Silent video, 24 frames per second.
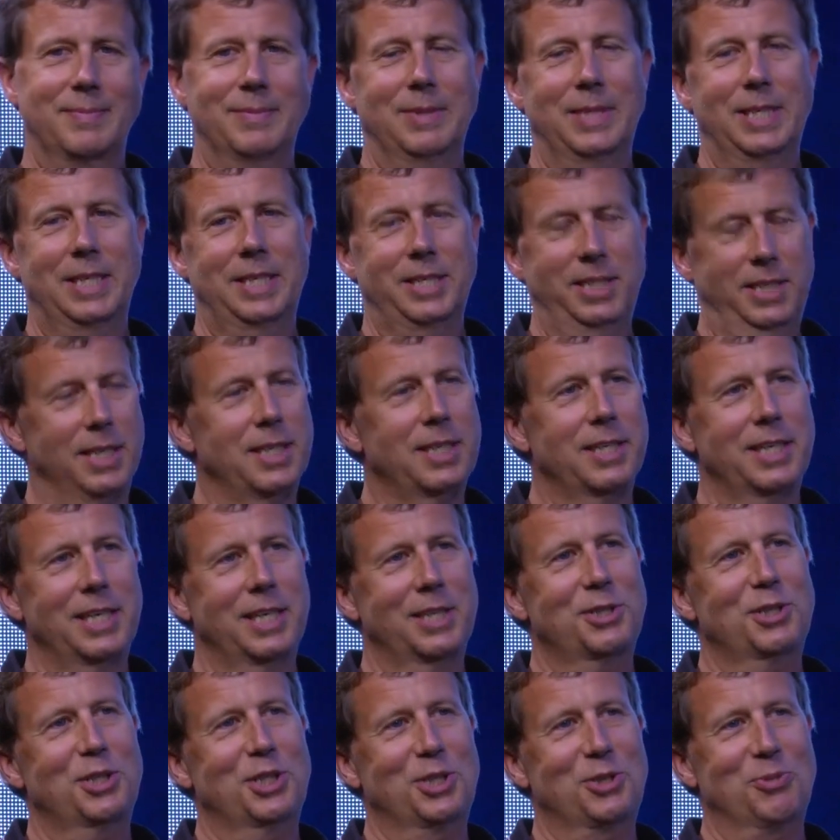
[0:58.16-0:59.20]
Well, yeah, I
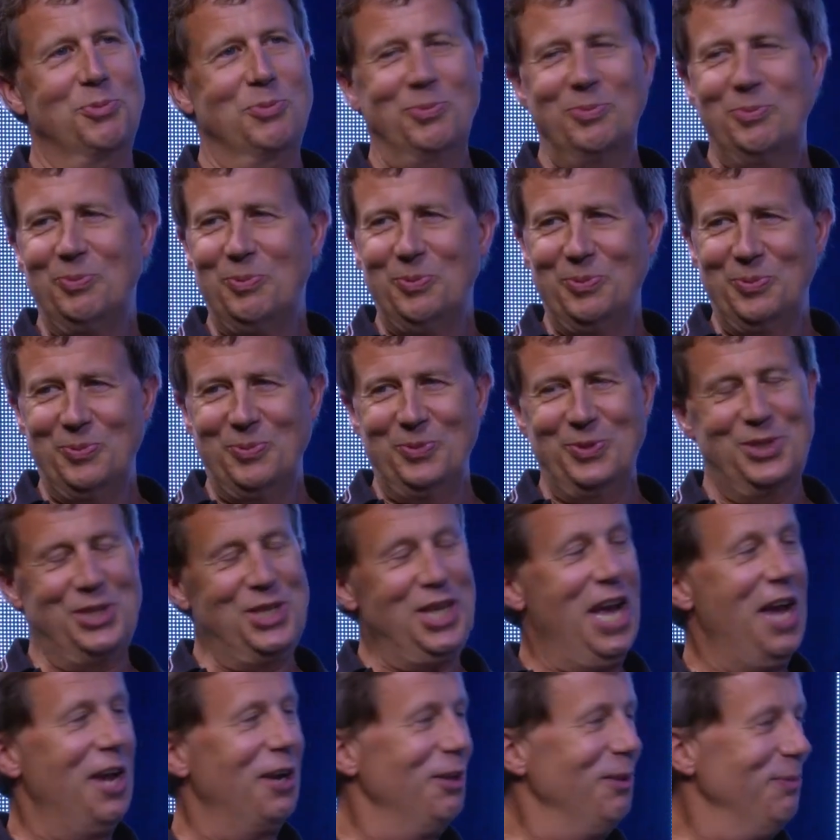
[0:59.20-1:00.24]
guess just
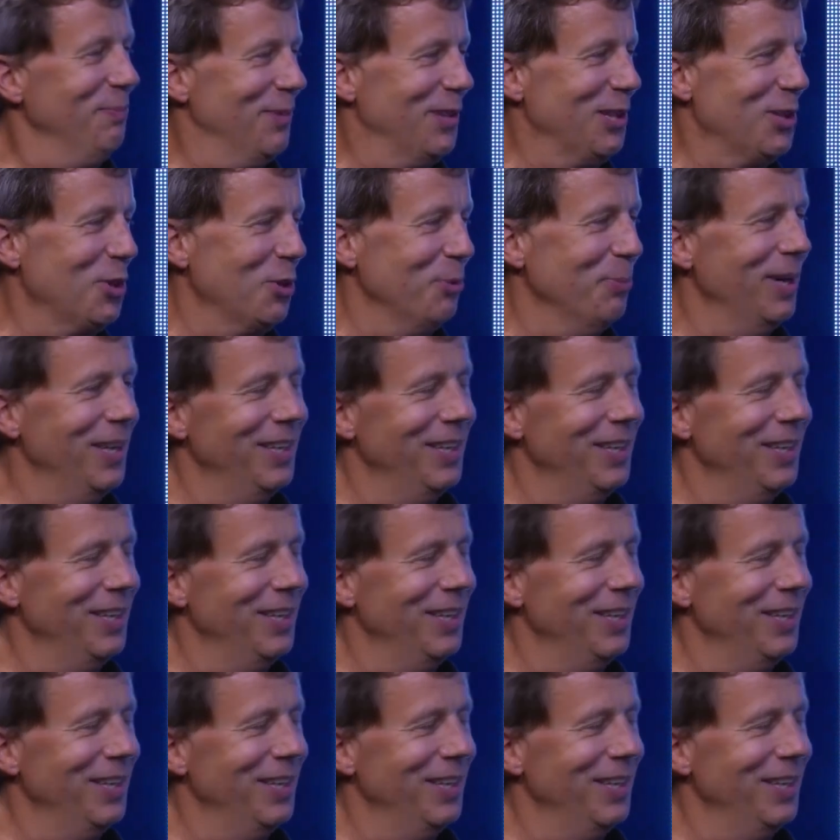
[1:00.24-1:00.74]
Seattle a little bit.